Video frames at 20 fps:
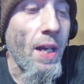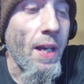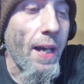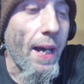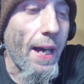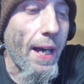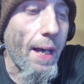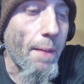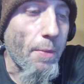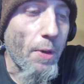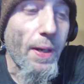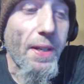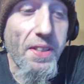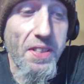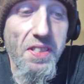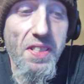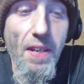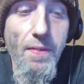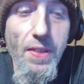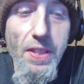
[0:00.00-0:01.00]
um, around the
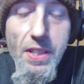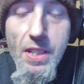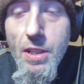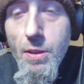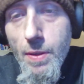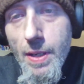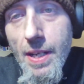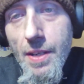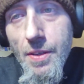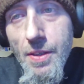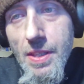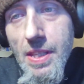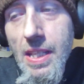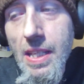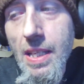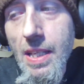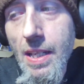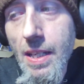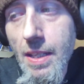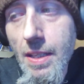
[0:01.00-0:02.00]
7th and around
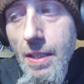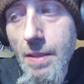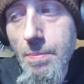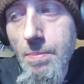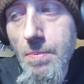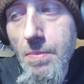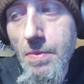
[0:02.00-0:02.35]
the, uh,